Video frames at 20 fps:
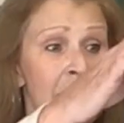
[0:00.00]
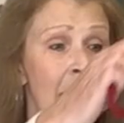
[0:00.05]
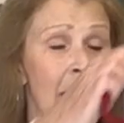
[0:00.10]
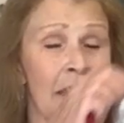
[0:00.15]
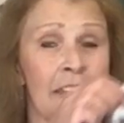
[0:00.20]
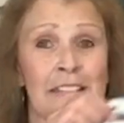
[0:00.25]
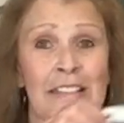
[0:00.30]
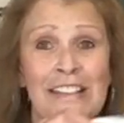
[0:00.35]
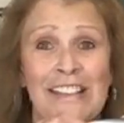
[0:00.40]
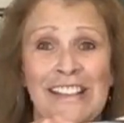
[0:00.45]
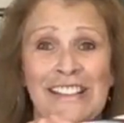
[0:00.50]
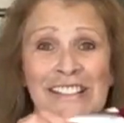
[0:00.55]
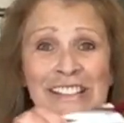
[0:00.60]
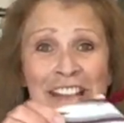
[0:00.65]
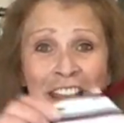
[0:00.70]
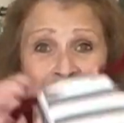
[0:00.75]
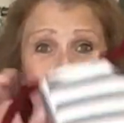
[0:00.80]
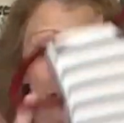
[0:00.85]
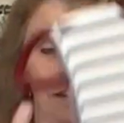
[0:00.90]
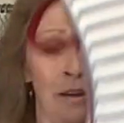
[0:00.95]
and it's
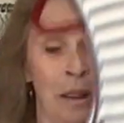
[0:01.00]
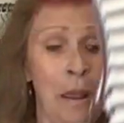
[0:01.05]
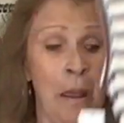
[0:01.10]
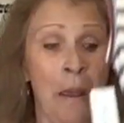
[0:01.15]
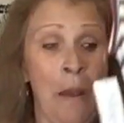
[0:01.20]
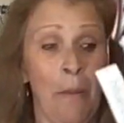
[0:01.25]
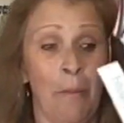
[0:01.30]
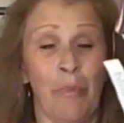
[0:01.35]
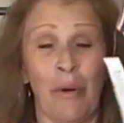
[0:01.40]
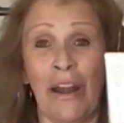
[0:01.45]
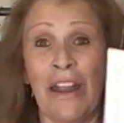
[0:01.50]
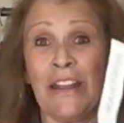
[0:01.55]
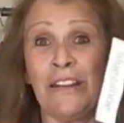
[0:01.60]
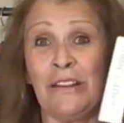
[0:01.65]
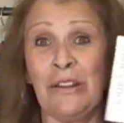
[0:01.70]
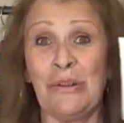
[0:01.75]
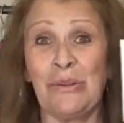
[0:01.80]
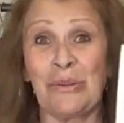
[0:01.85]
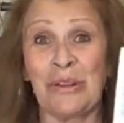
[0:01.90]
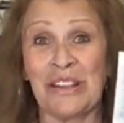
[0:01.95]
in brand
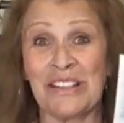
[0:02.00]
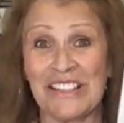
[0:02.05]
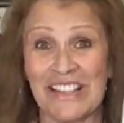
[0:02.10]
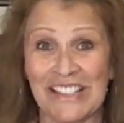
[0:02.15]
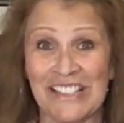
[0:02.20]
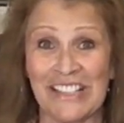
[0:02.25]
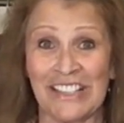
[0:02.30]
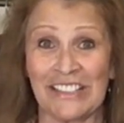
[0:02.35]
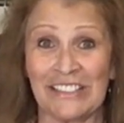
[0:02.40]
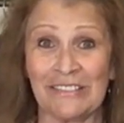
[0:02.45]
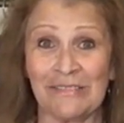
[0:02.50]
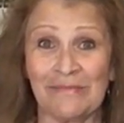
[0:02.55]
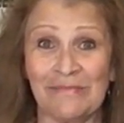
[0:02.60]
new condition.